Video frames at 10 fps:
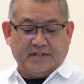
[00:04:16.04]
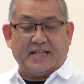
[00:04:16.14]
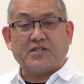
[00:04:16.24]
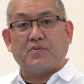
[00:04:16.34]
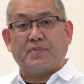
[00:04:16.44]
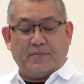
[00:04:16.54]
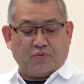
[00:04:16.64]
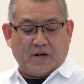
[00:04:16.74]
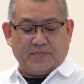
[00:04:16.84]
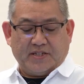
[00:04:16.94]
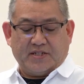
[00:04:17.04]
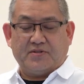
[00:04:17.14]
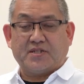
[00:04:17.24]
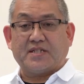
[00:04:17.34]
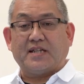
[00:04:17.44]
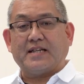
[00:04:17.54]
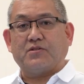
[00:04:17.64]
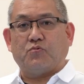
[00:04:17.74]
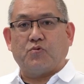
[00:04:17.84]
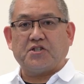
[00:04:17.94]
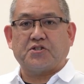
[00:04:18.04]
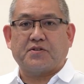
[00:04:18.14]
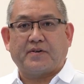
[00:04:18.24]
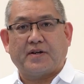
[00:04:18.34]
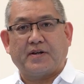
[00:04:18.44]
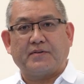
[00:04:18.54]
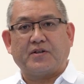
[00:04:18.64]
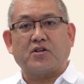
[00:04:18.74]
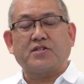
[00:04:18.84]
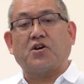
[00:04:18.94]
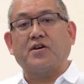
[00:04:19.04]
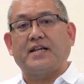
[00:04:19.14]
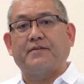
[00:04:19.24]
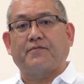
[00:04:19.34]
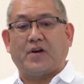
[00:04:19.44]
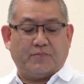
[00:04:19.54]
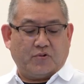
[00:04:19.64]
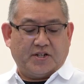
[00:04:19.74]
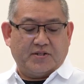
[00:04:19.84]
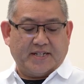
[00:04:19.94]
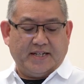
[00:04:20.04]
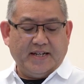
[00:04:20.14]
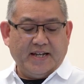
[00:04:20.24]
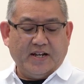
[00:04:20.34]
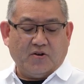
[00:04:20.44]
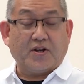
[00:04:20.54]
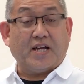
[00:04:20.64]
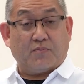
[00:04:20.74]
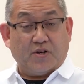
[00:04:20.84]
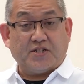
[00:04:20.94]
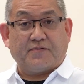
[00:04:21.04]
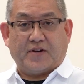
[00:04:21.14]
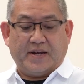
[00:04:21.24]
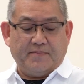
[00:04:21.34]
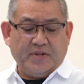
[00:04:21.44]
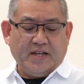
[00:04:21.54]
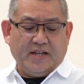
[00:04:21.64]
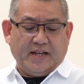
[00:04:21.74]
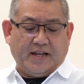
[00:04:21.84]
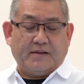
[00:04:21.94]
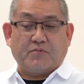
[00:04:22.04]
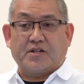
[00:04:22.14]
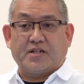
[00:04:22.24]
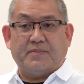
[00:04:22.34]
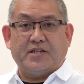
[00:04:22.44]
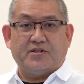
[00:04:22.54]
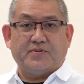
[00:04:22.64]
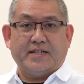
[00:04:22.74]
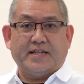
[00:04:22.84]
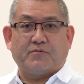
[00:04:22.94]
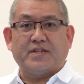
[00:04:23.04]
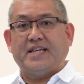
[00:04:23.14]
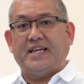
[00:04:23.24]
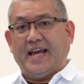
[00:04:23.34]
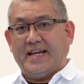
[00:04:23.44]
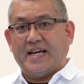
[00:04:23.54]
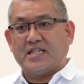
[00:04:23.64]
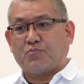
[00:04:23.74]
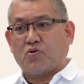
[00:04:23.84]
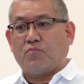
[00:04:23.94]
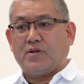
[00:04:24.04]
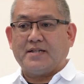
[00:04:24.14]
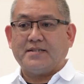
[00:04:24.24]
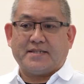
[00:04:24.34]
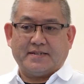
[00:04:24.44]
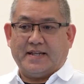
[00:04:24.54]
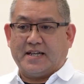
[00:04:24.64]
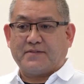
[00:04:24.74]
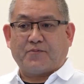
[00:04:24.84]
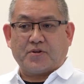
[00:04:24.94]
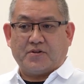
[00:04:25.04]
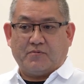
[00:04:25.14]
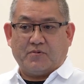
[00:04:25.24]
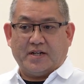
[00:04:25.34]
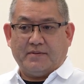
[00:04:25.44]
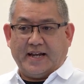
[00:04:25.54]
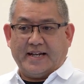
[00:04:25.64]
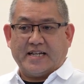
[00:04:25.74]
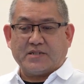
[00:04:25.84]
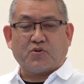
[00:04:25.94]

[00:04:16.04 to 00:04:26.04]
Next, we'll be prompted to select which targeting frame we're using or calibration frame. And we're going to be doing it with the ADAS Pro Plus, X431 ADAS